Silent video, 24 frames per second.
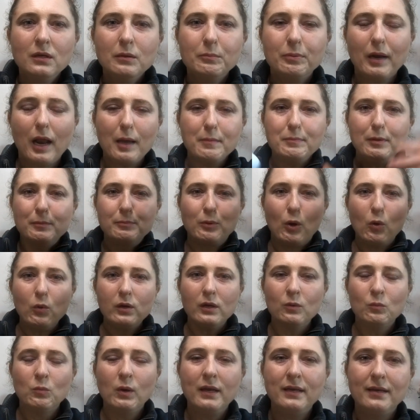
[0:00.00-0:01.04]
But I'd be
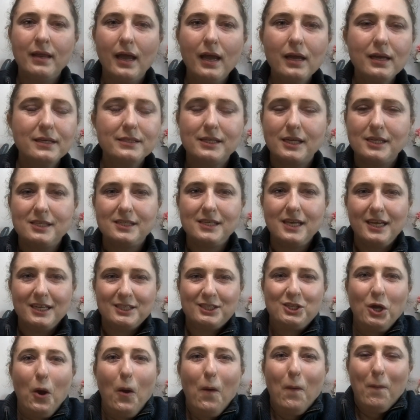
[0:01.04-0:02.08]
broken one day, because I say
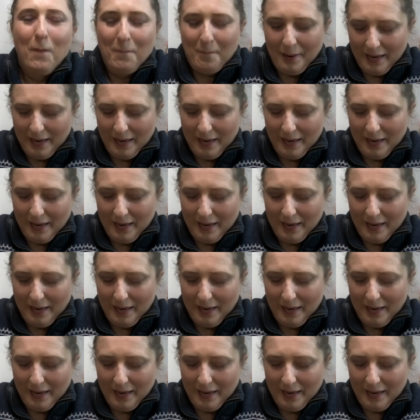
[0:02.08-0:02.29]
it so